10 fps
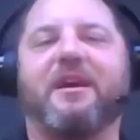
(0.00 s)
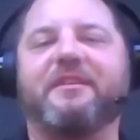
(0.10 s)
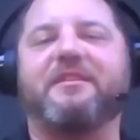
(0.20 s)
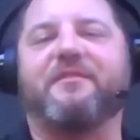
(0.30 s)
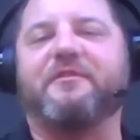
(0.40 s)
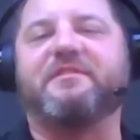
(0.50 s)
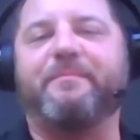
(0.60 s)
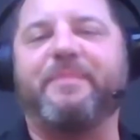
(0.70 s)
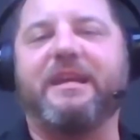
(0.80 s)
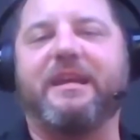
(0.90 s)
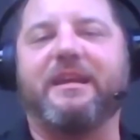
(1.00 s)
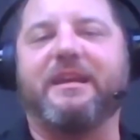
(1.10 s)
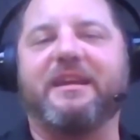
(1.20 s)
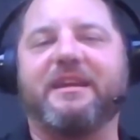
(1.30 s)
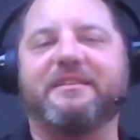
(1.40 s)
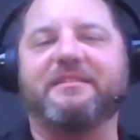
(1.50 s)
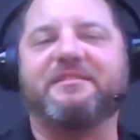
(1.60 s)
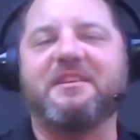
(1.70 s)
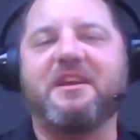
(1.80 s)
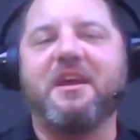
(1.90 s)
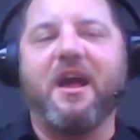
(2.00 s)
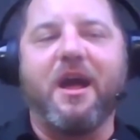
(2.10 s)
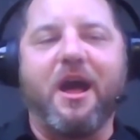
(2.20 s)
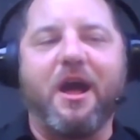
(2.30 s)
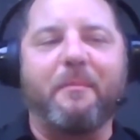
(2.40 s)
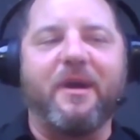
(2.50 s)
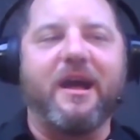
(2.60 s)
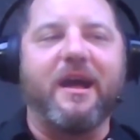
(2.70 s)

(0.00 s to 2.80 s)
the difference being is DC